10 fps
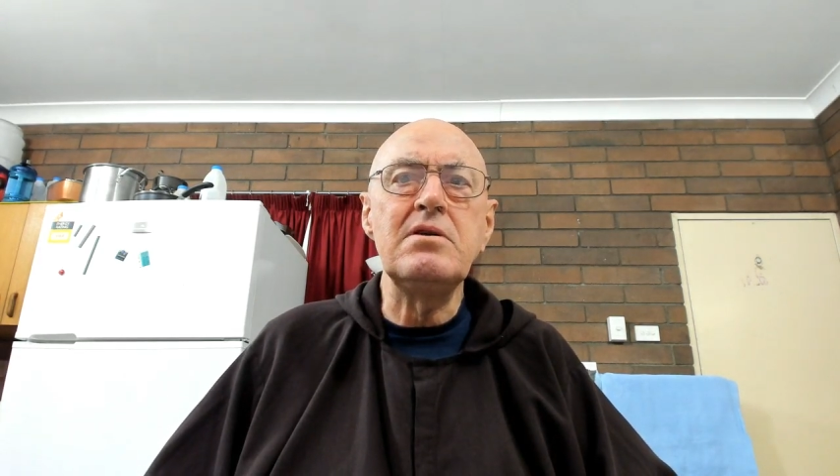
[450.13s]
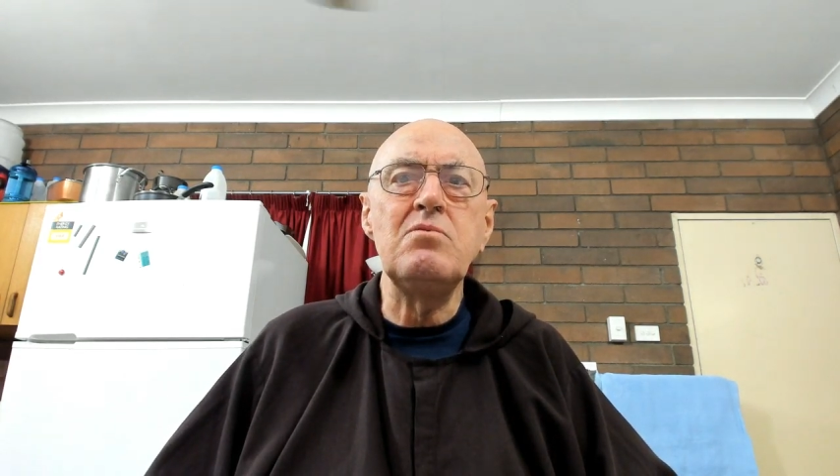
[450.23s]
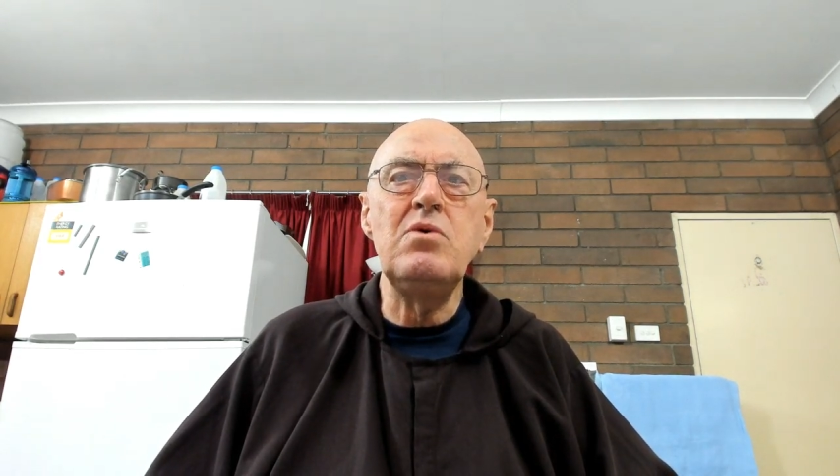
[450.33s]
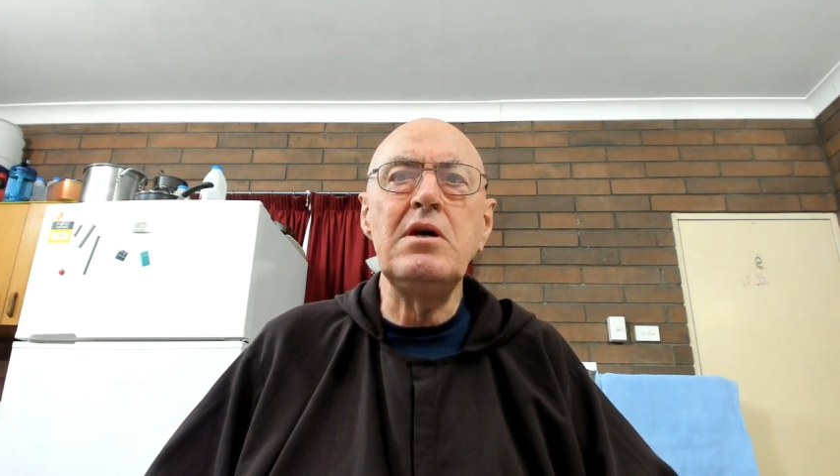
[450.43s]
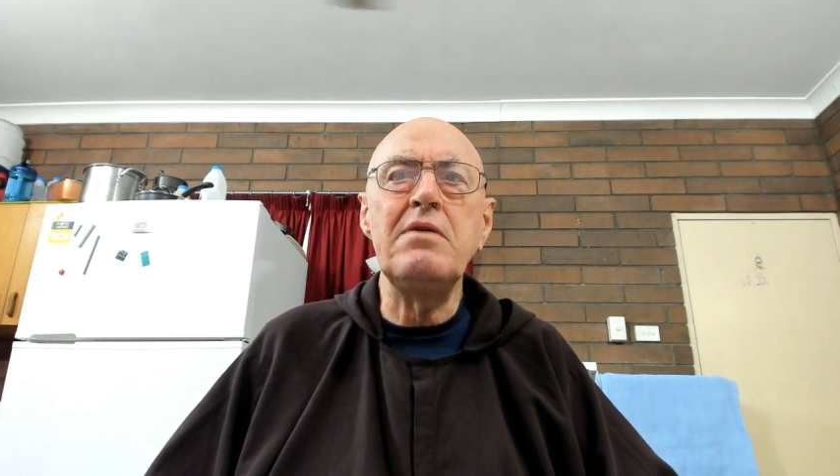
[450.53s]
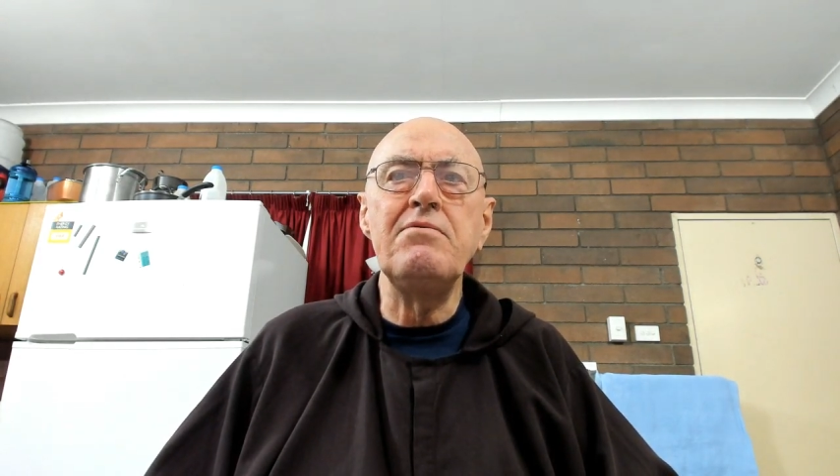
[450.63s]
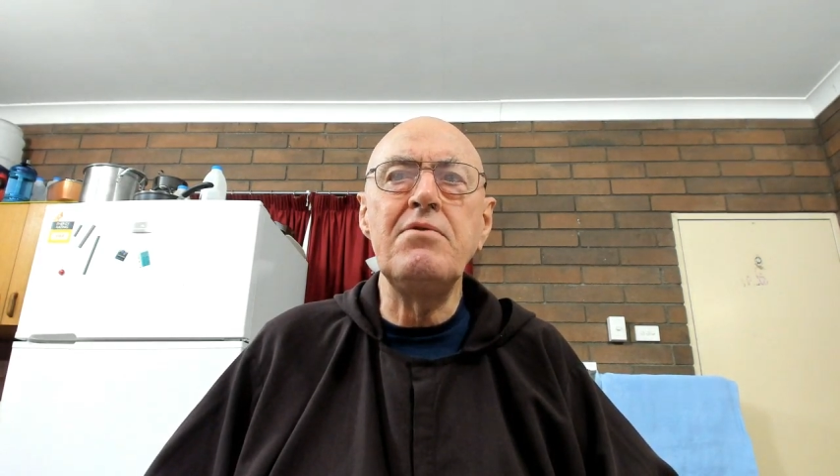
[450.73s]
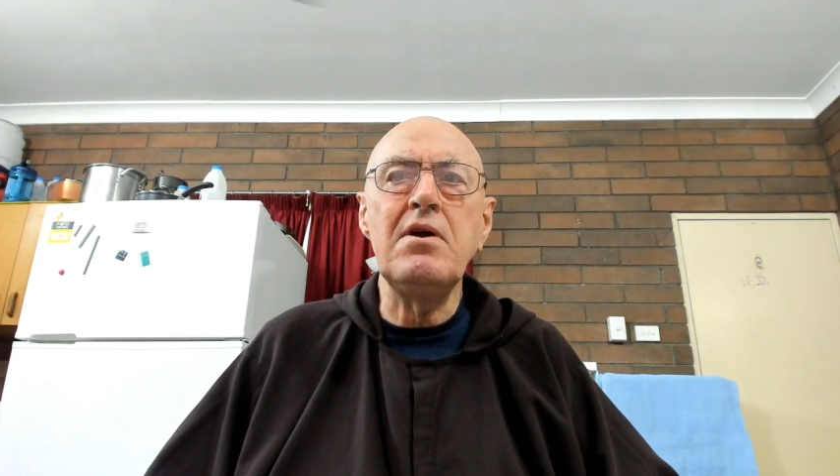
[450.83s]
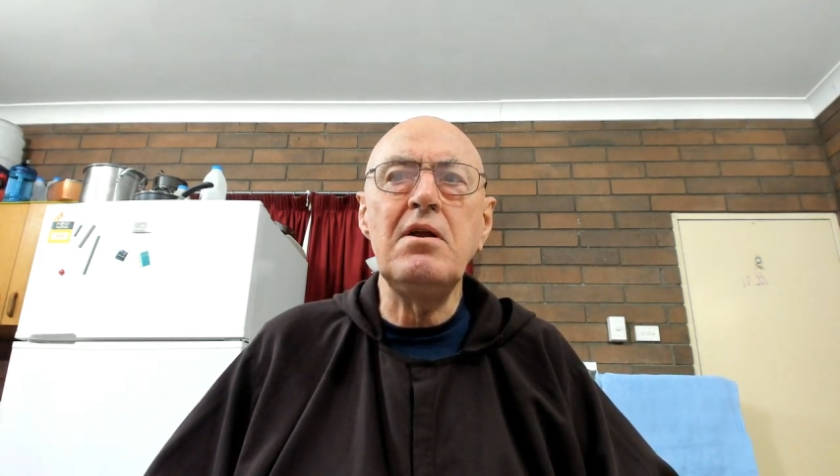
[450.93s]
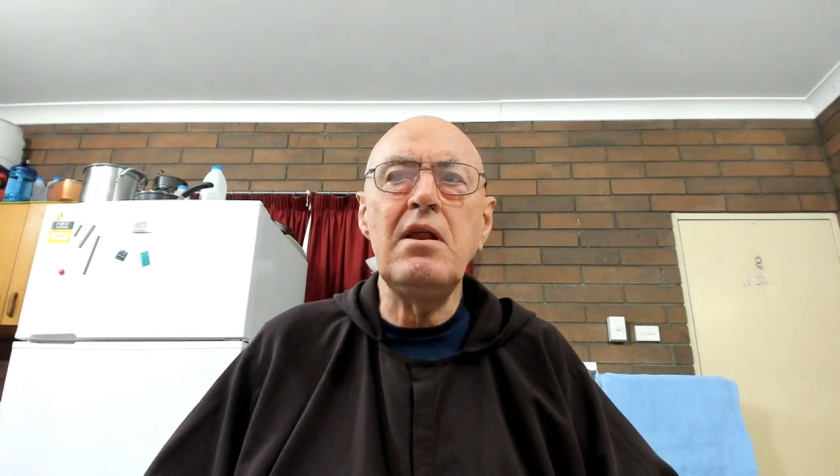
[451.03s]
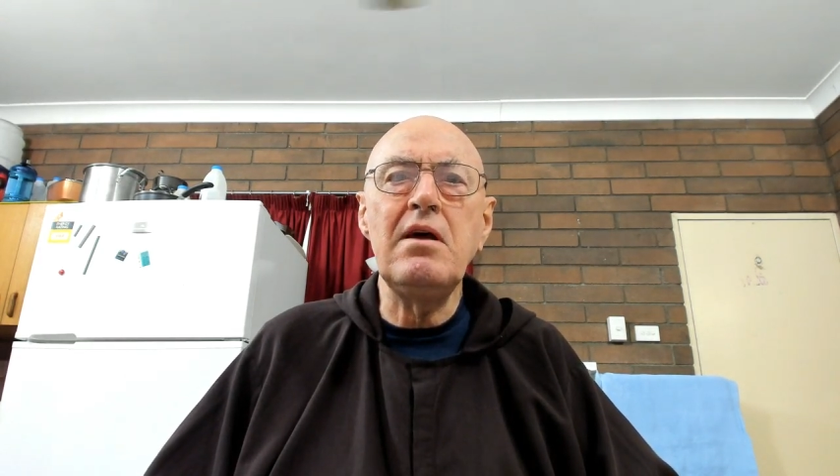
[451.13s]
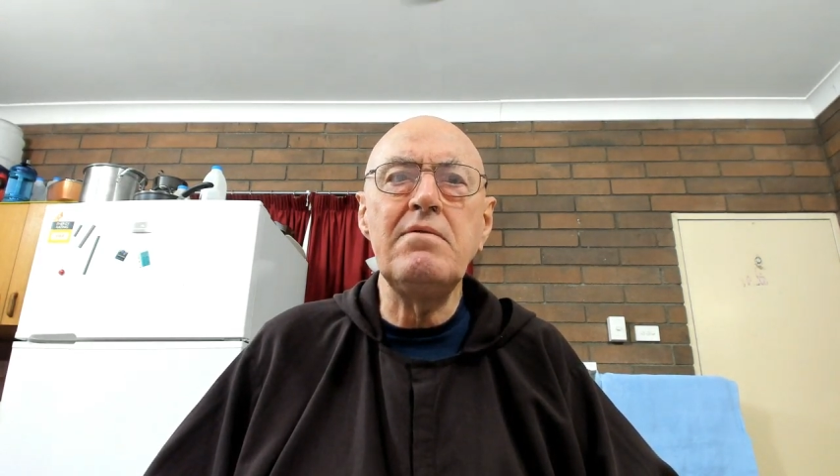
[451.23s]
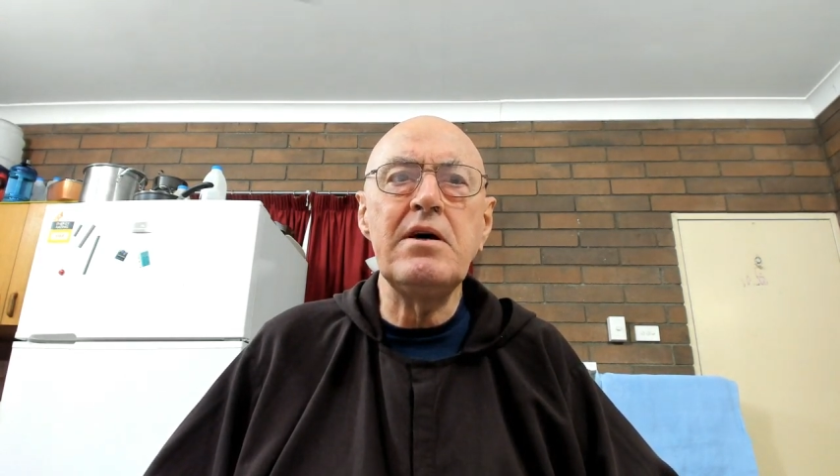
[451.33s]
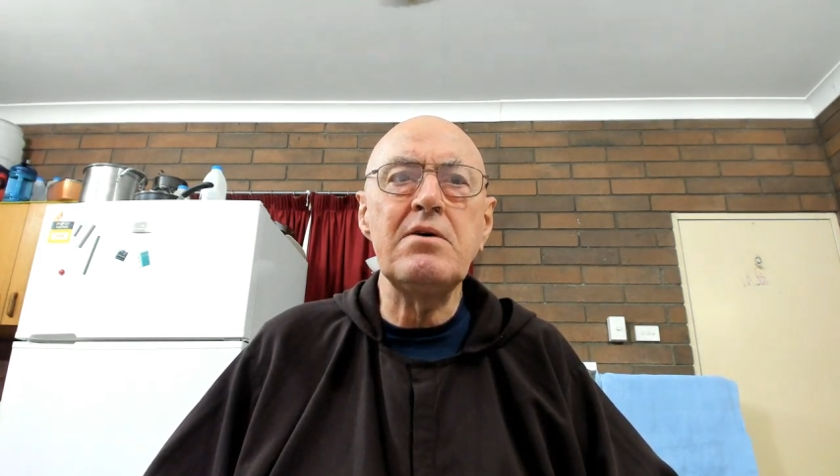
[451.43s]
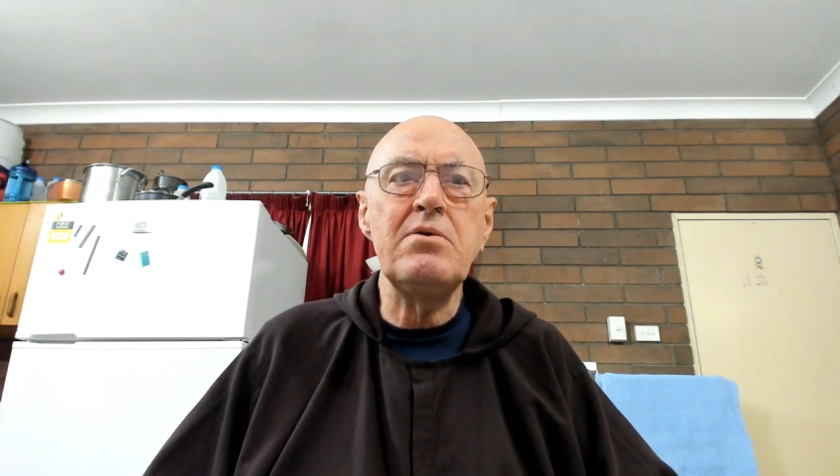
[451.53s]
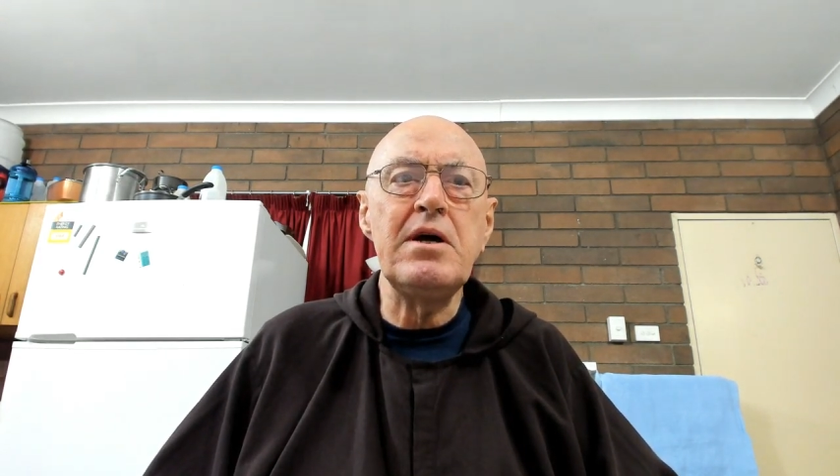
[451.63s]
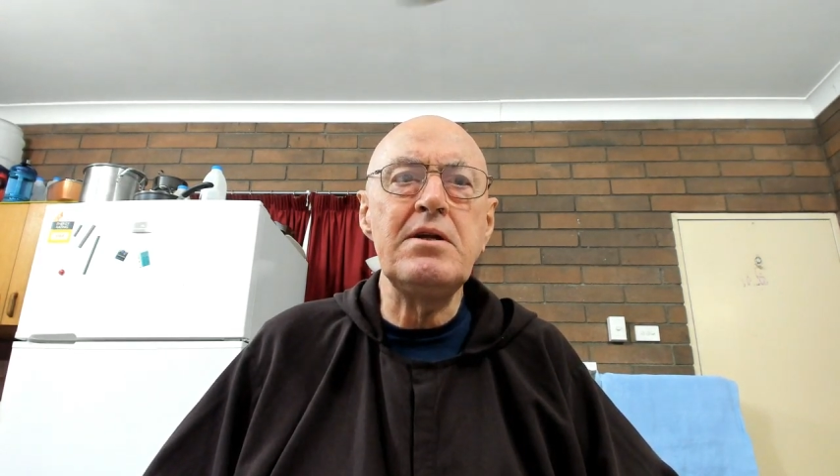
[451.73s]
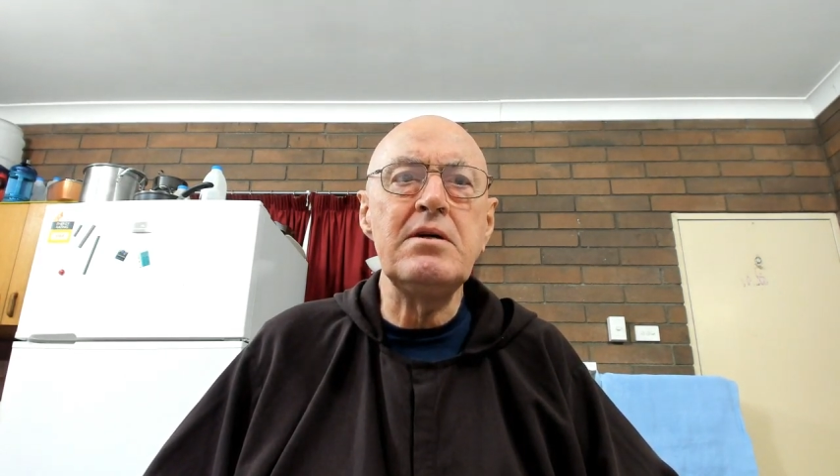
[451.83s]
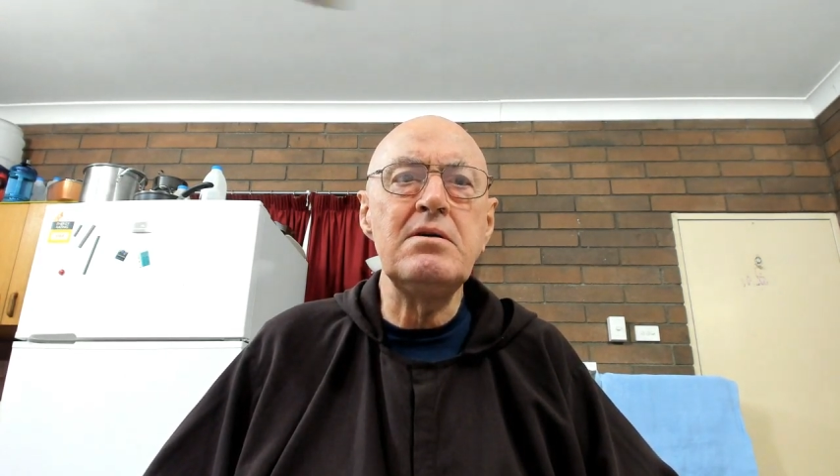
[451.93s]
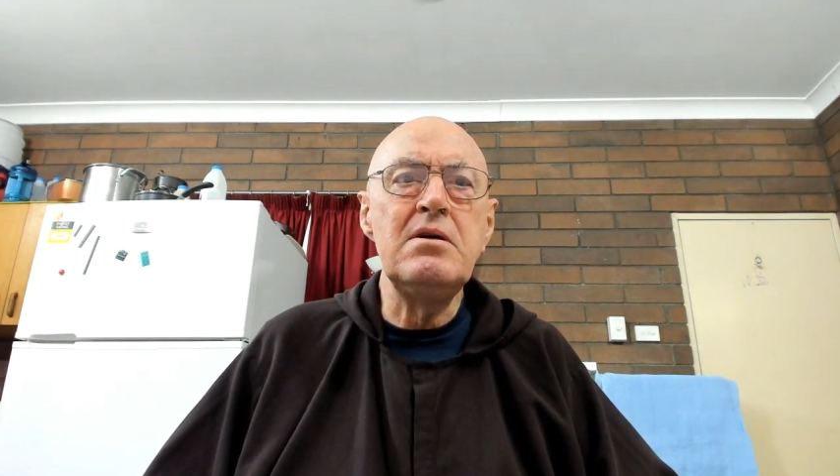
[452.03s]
that we can freely love our Creator